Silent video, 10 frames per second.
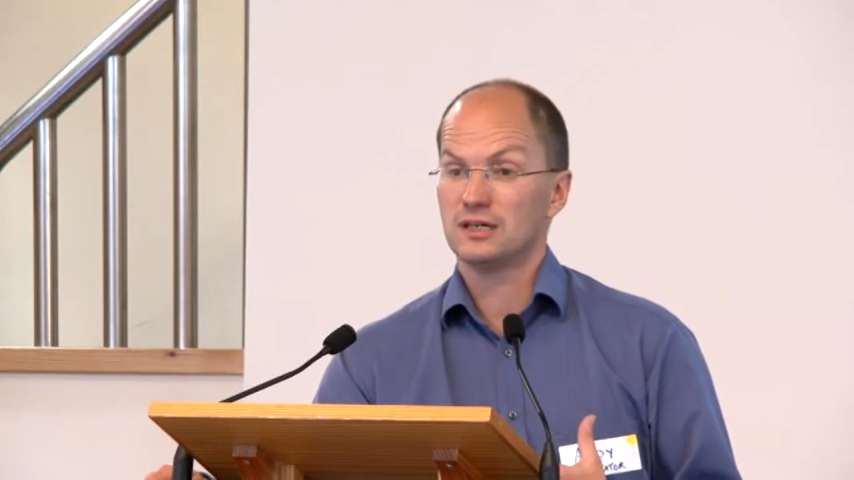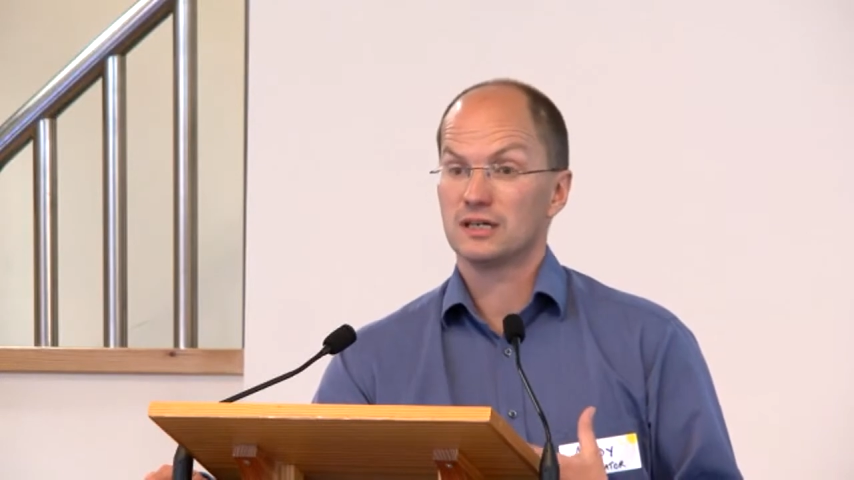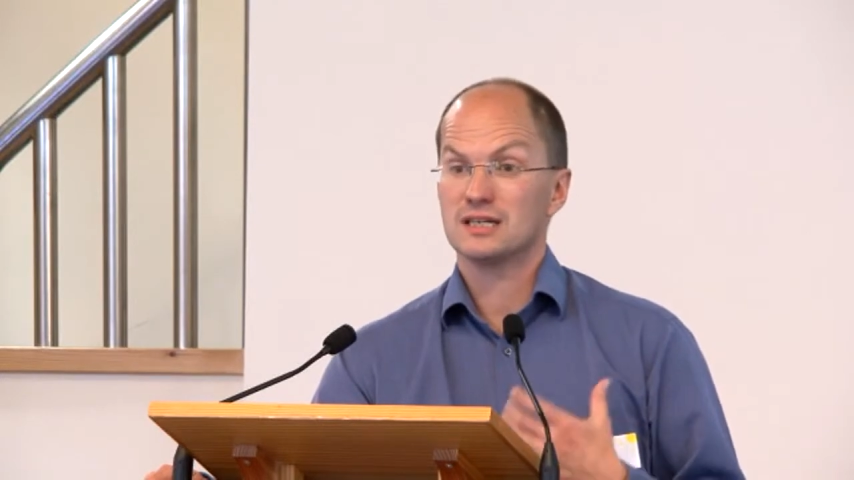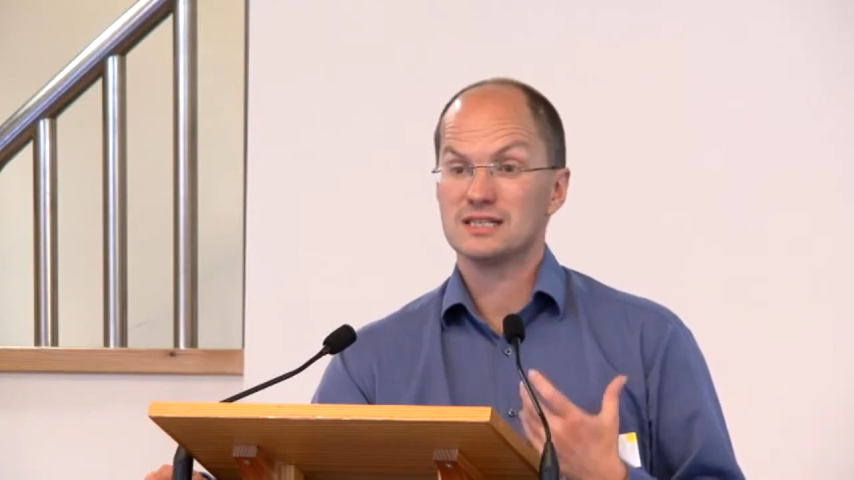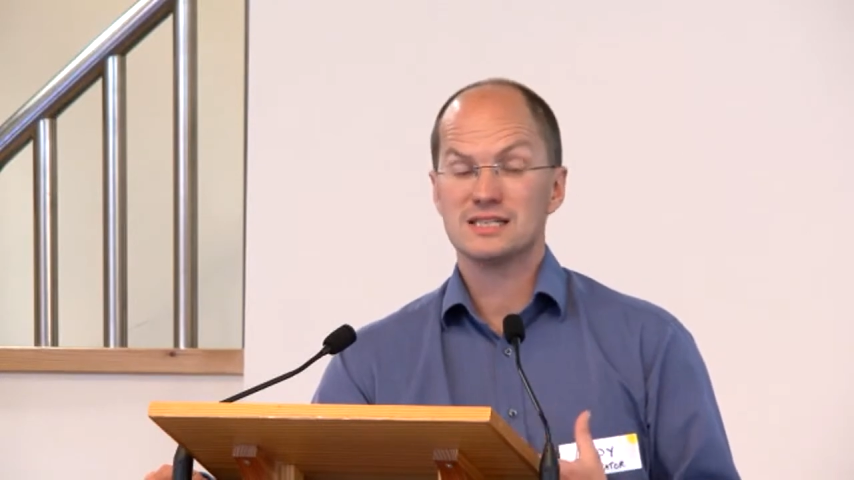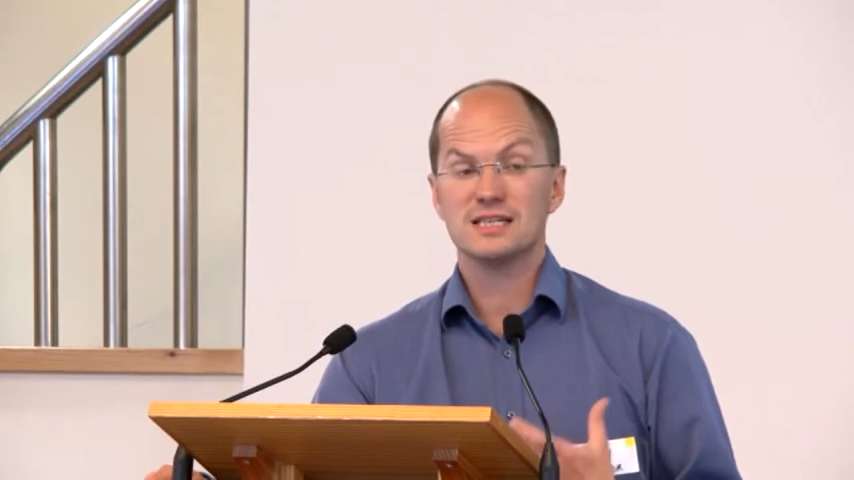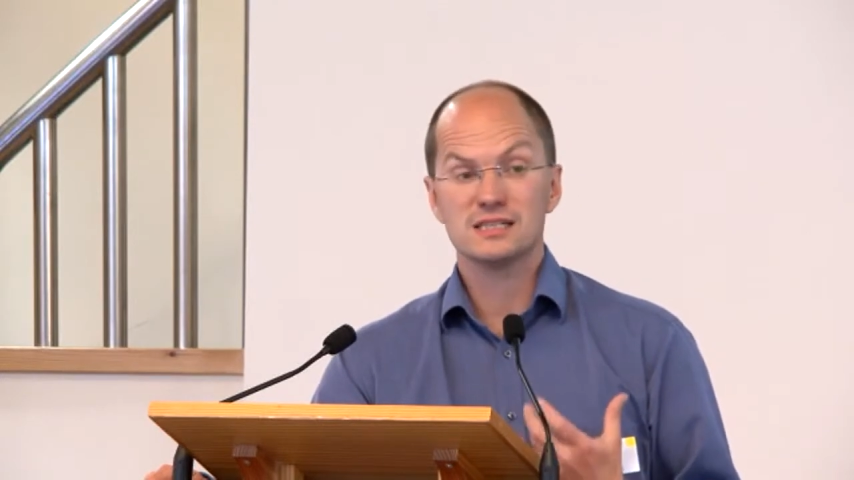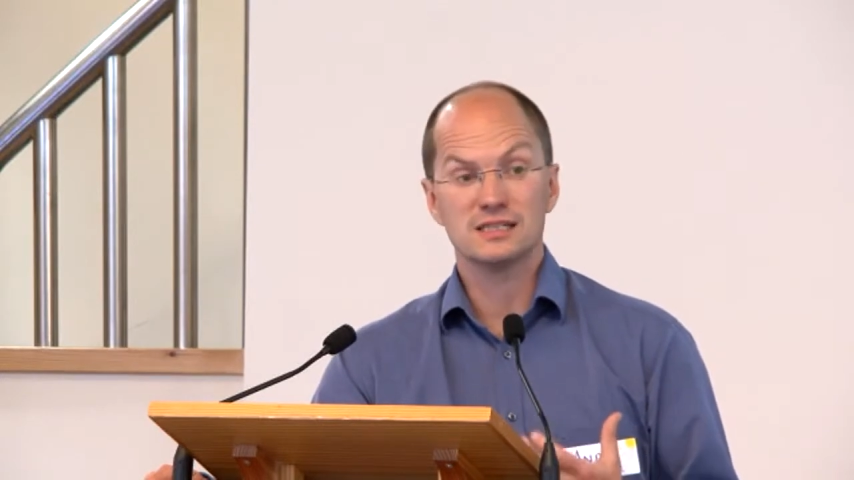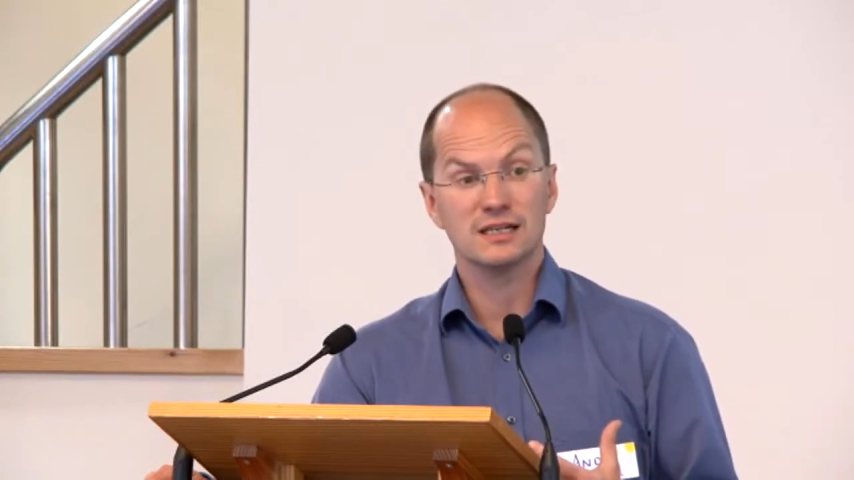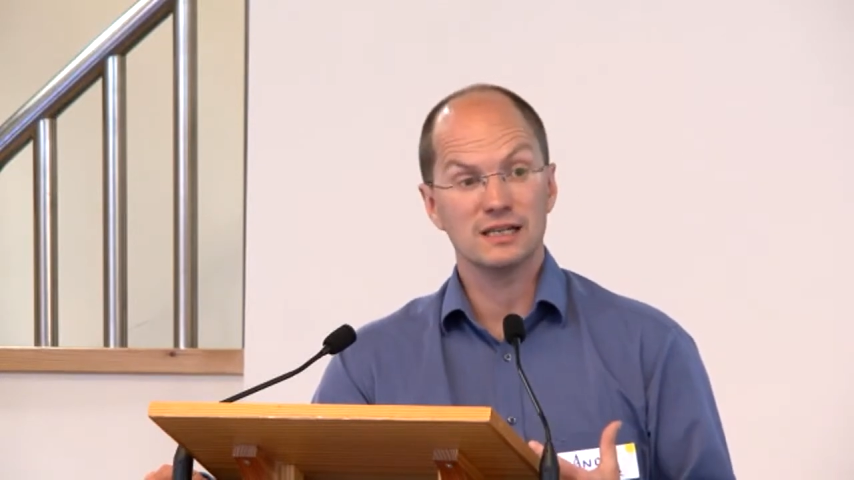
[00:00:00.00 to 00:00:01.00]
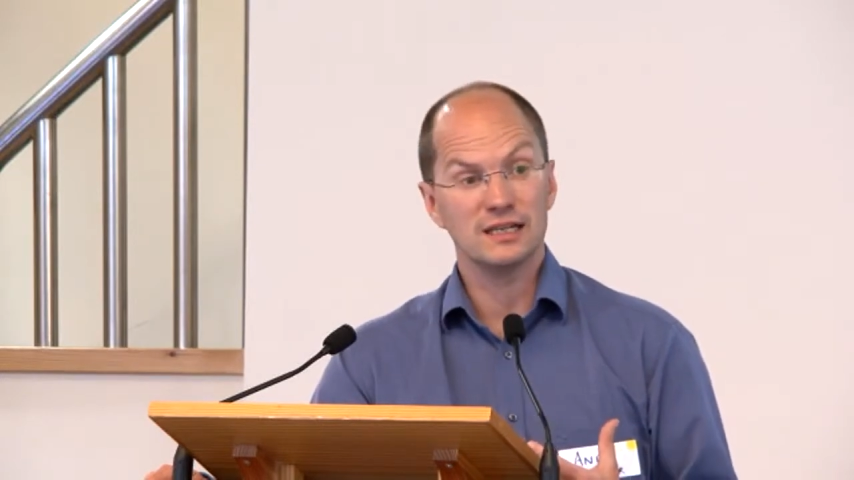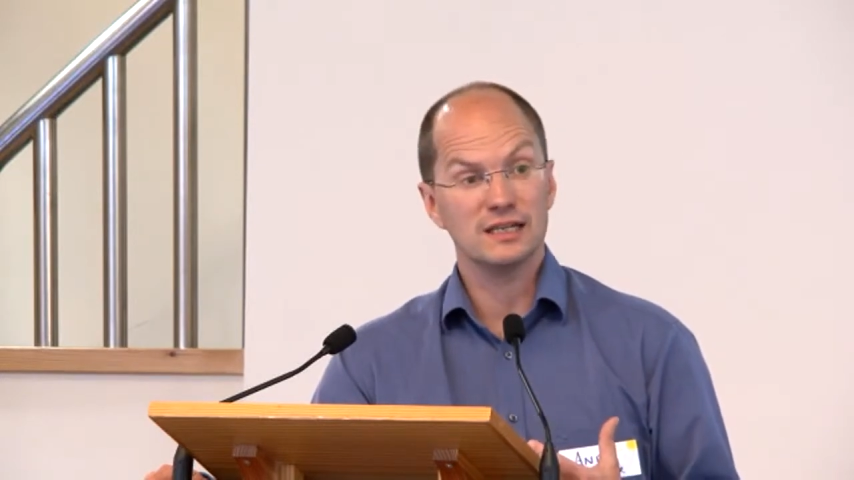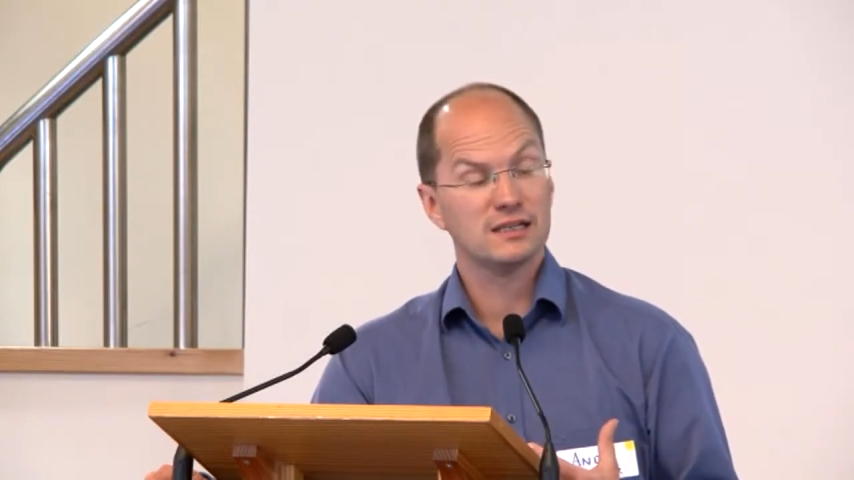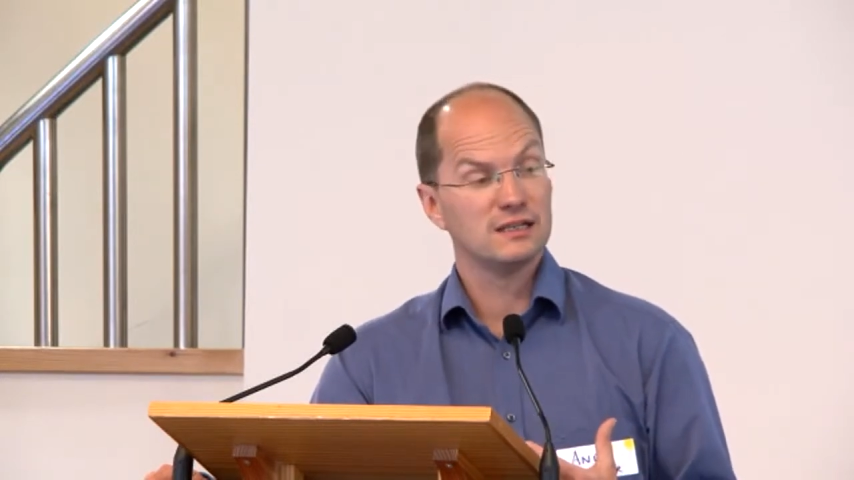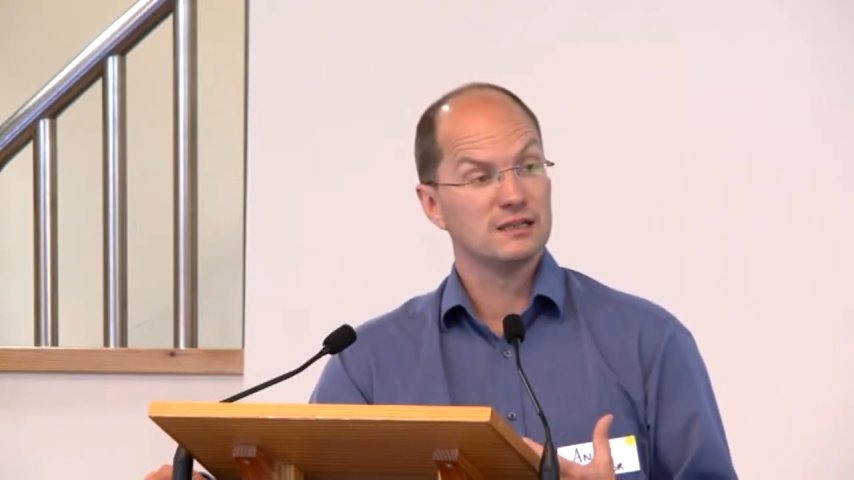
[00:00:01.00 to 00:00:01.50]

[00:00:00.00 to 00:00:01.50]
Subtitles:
consistently